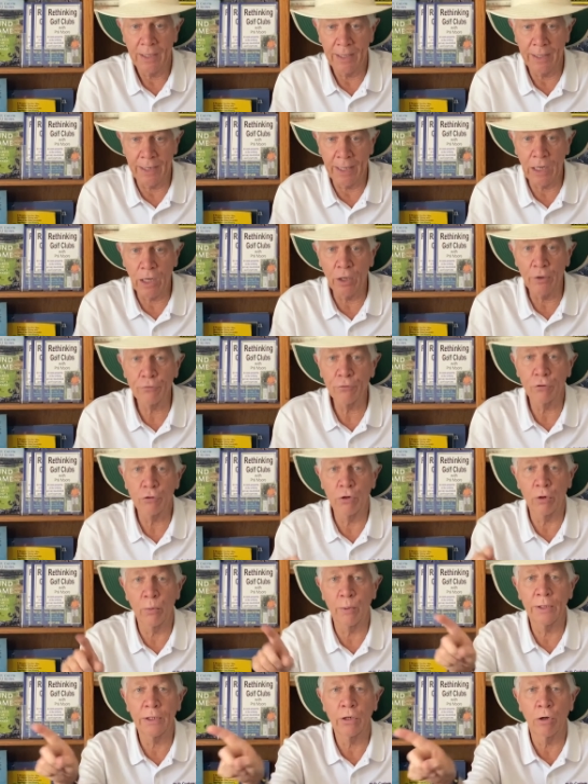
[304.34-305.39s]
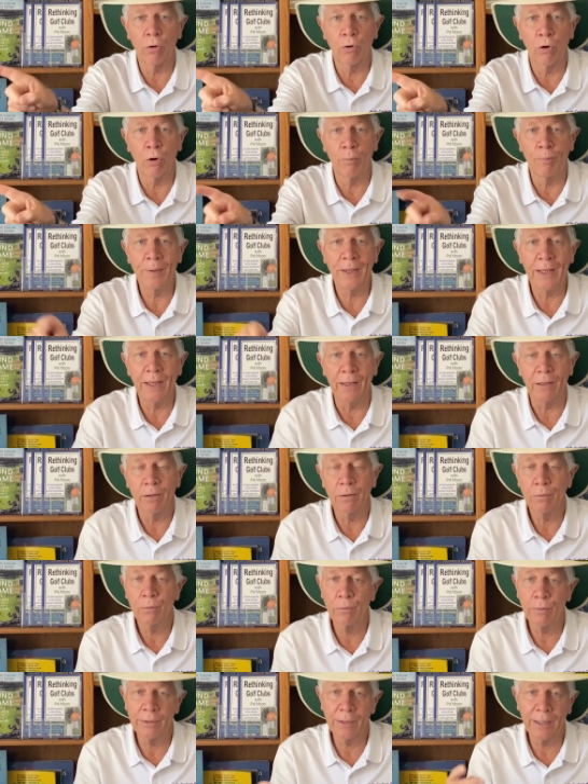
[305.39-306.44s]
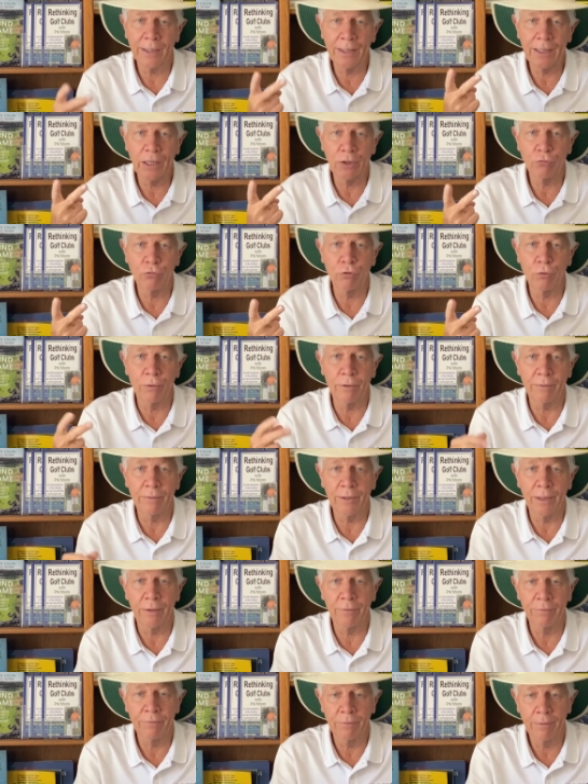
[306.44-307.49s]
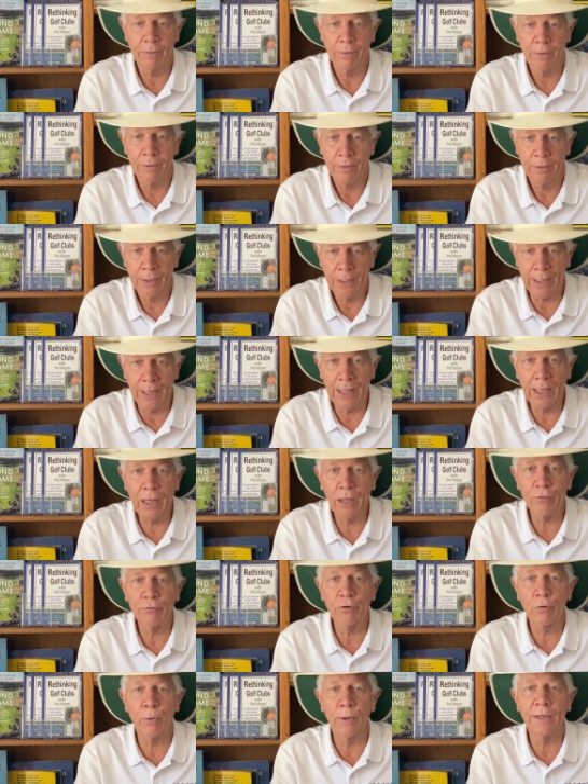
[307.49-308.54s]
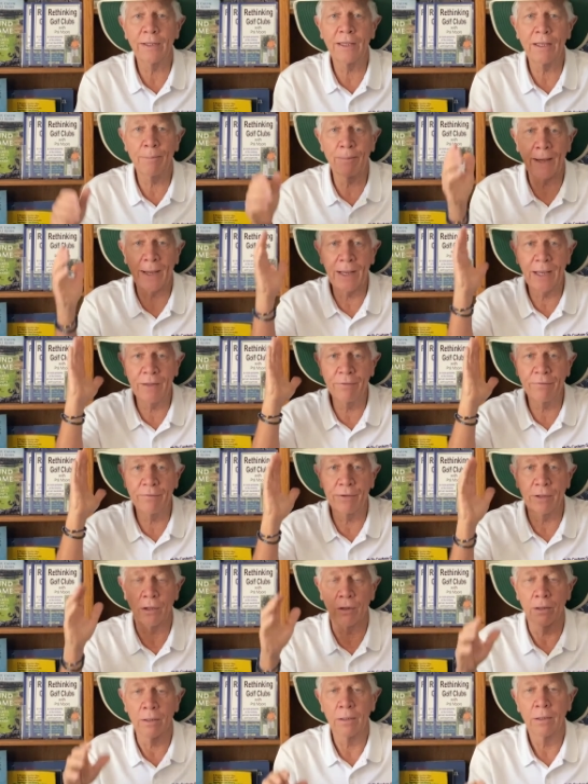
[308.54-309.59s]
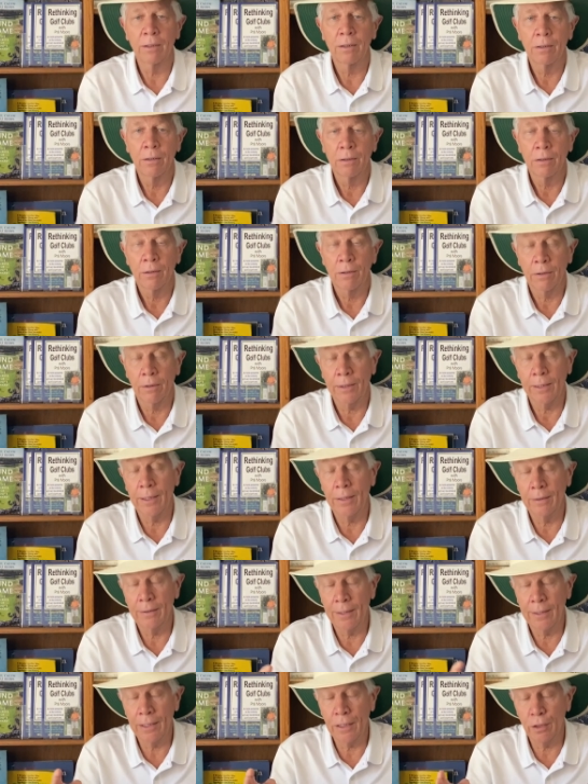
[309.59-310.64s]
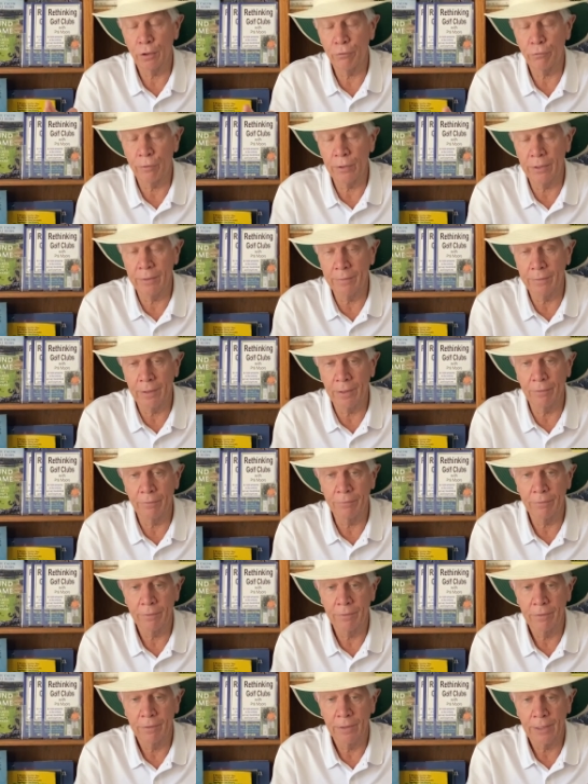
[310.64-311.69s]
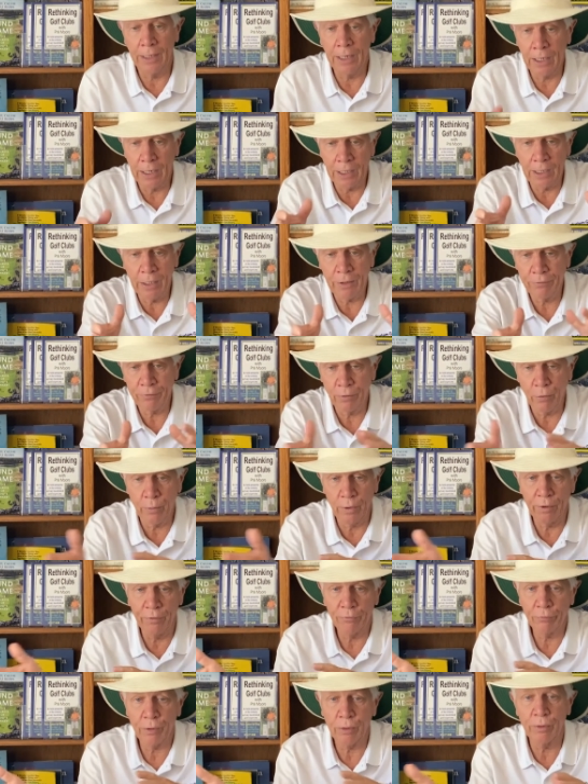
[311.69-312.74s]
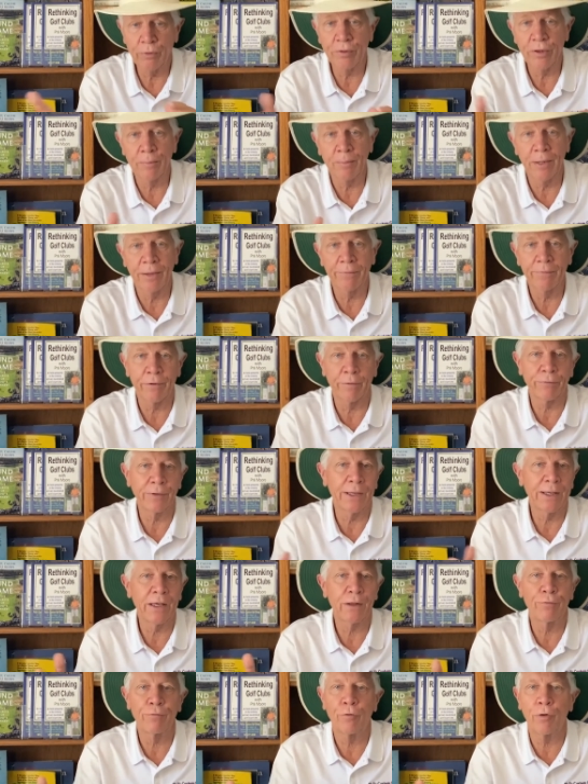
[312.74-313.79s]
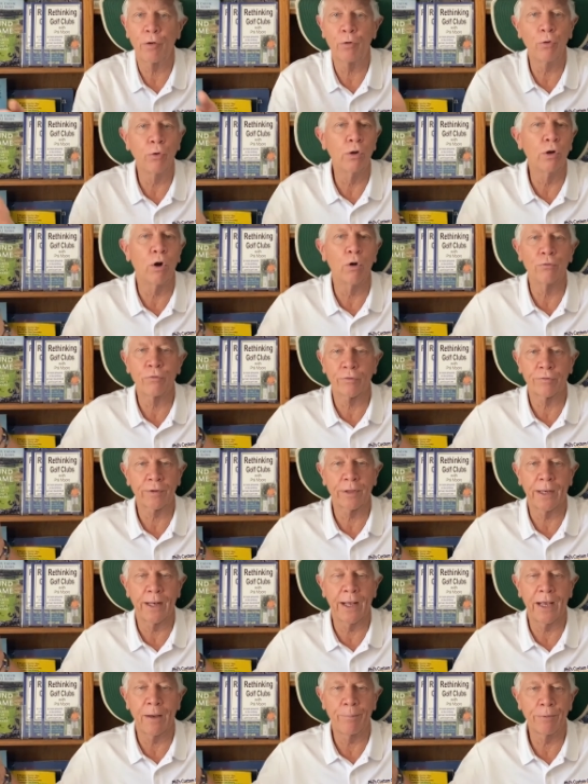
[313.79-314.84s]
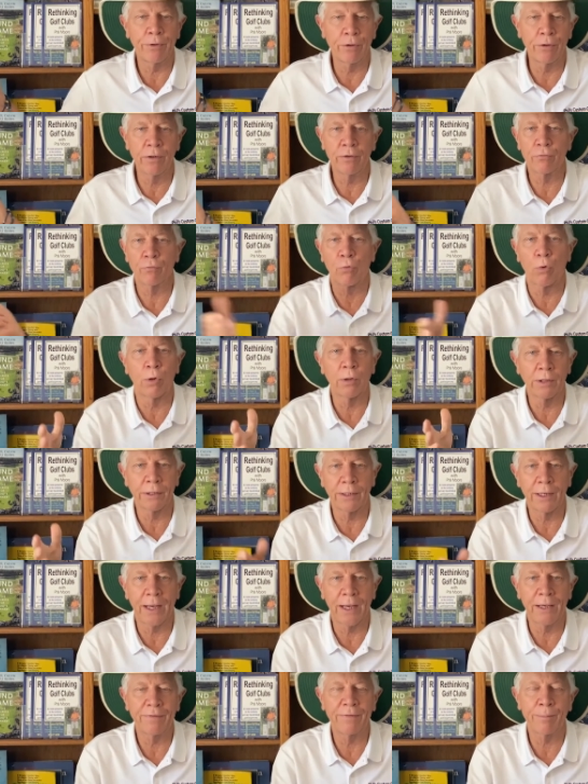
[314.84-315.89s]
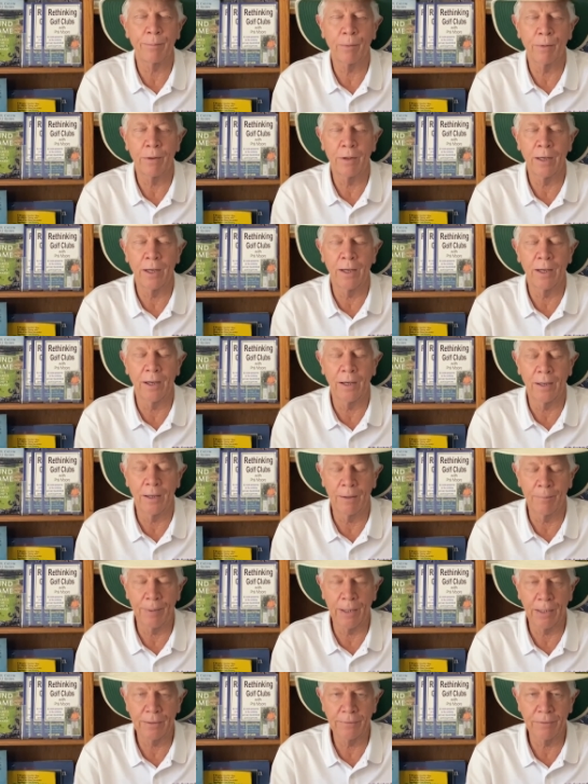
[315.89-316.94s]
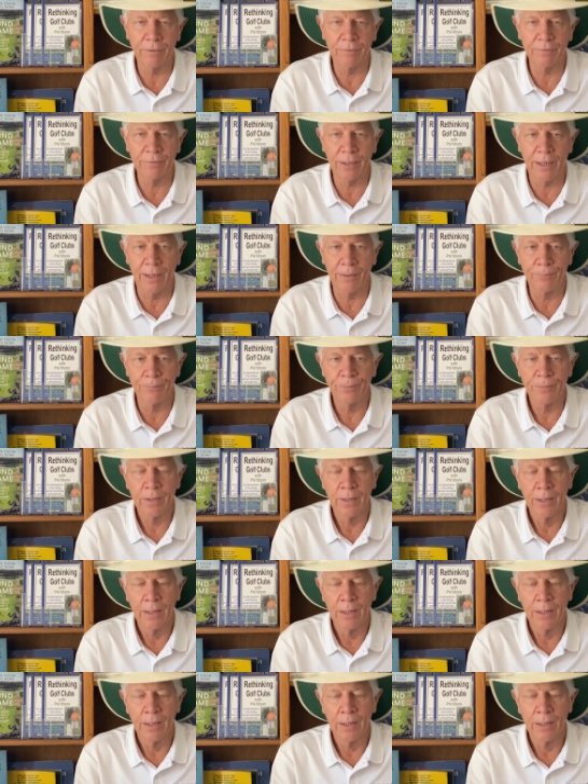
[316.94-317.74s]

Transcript: And I also don't want to go OB. Well, now you got two intents. And I also want to keep my head still. Okay, now you got three intents. And I also want to swing within myself. Now you got four. Who knows what's going to happen? You're just rolling dice uh, about this time.